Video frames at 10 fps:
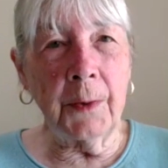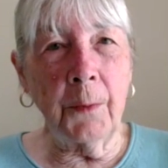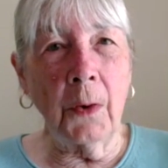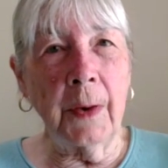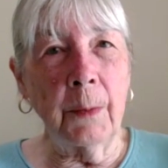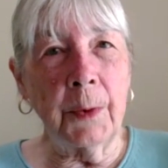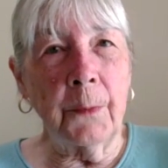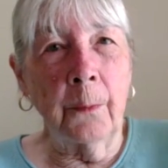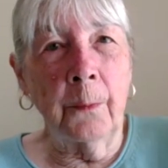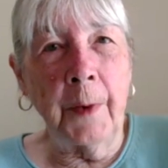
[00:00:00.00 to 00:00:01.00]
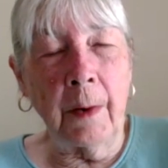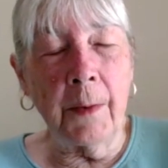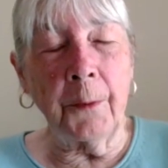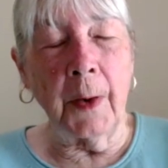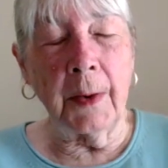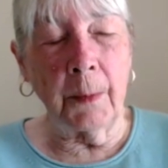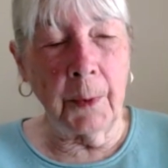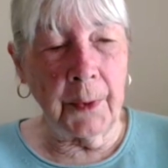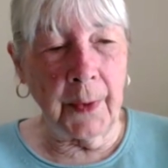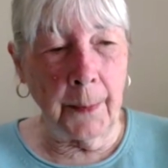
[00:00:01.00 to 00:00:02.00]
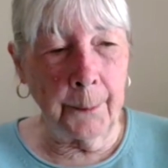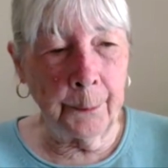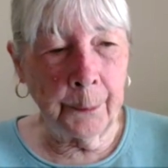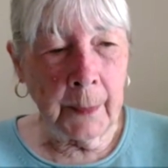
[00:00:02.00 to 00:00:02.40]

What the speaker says: of all, he was very friendly with them.